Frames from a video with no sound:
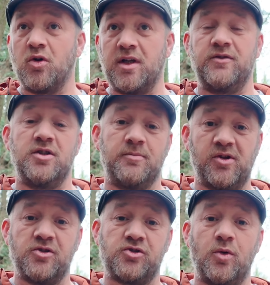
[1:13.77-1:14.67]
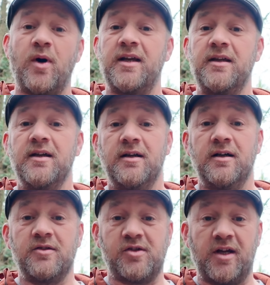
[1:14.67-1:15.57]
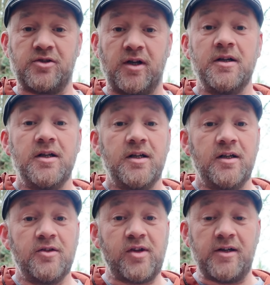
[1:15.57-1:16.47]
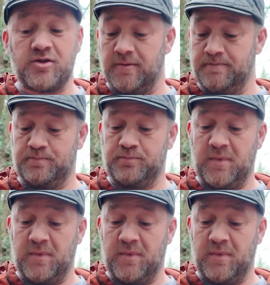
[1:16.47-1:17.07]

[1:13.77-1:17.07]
not giving your position away, etc, etc.